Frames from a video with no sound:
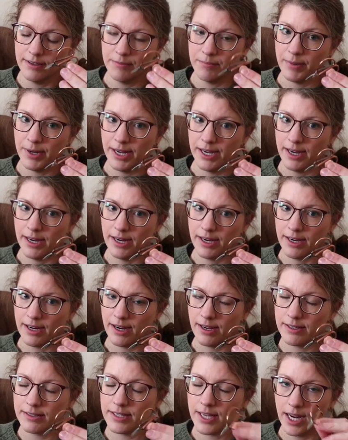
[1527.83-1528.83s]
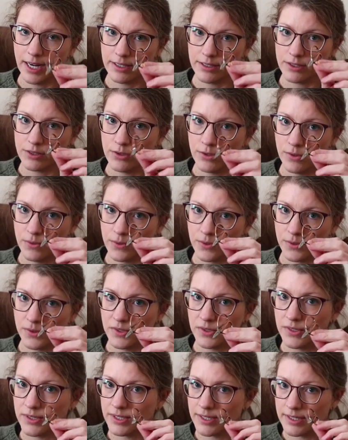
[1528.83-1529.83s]
by technical
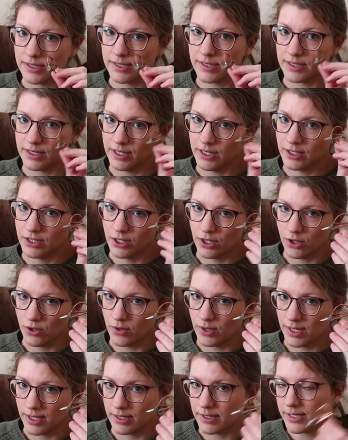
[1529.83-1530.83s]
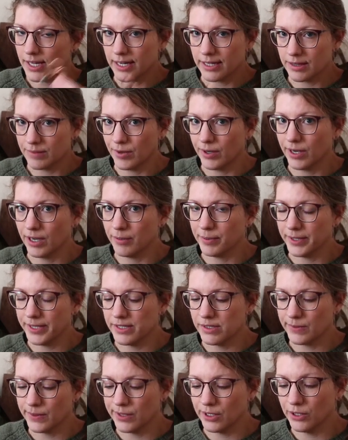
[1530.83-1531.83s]
rules, you can take them on
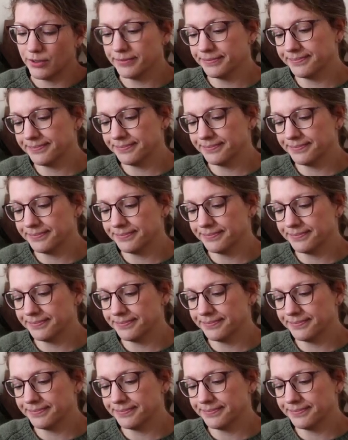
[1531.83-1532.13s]
airplanes with you.